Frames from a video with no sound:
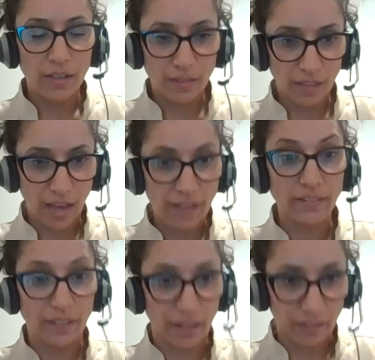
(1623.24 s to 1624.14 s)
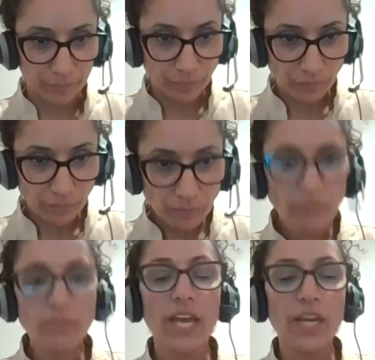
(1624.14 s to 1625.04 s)
the antigen.
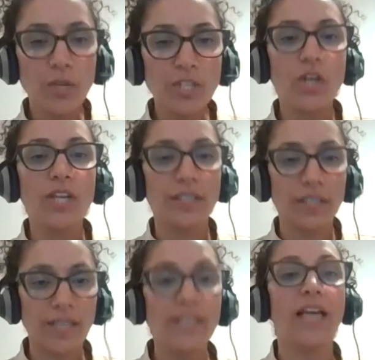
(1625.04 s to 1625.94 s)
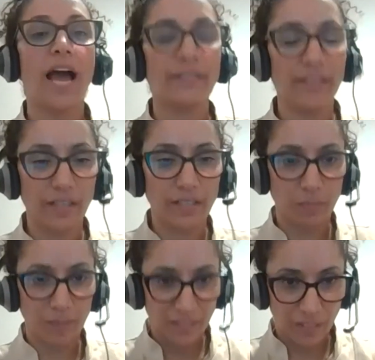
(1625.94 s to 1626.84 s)
And we saw that it is antigen
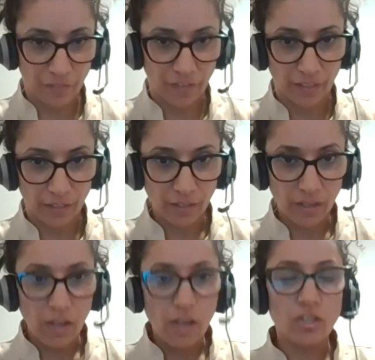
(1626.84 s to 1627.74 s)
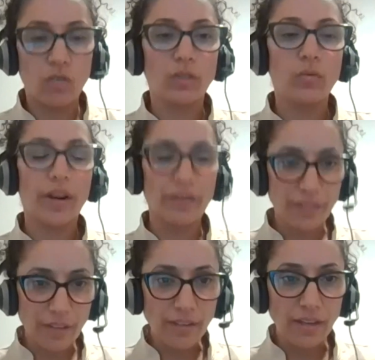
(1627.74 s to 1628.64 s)
specific. So what we are
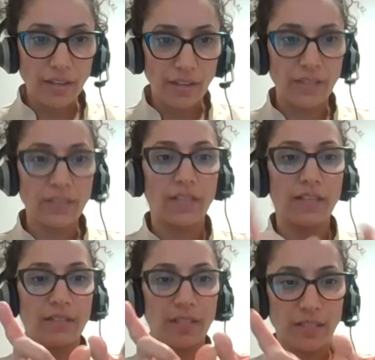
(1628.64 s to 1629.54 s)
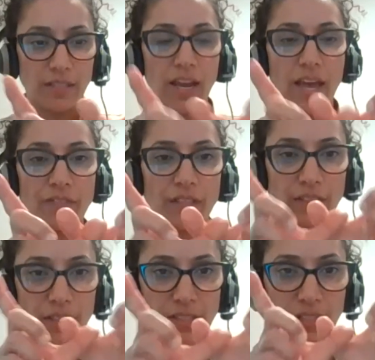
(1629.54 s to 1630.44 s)
thinking is that the T cell have the
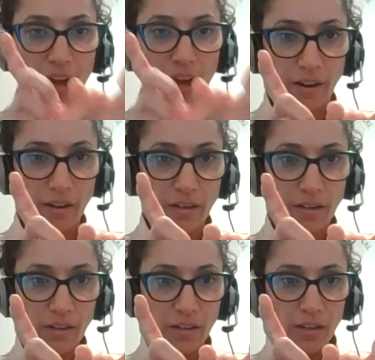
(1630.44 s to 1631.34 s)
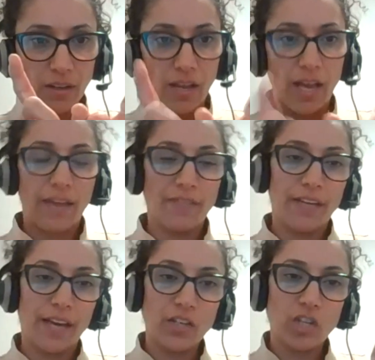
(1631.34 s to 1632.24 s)
TCR and the
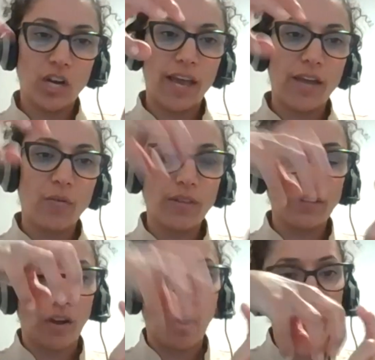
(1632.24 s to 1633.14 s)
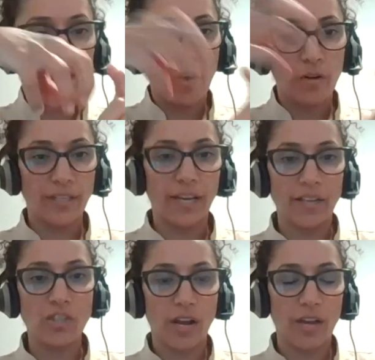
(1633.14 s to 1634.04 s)
HLA with the ova or the
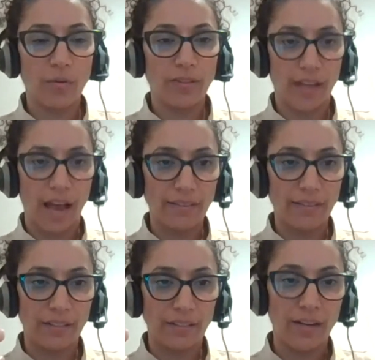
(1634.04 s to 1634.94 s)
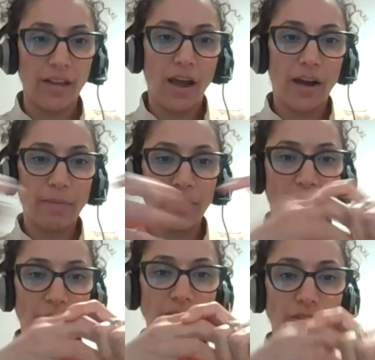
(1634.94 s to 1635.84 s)
HLA with the antigen are
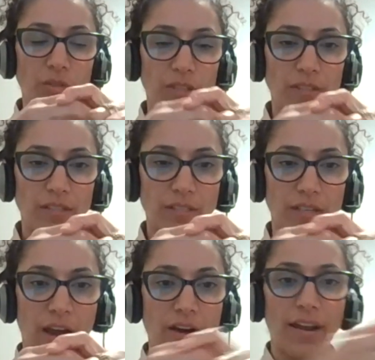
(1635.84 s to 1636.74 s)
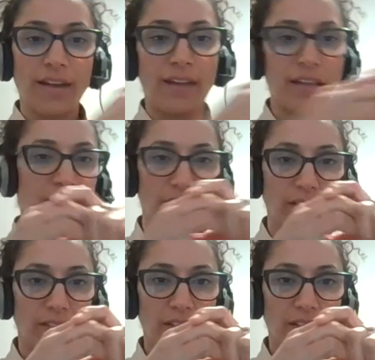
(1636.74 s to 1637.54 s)
bounding to the TCR and that's it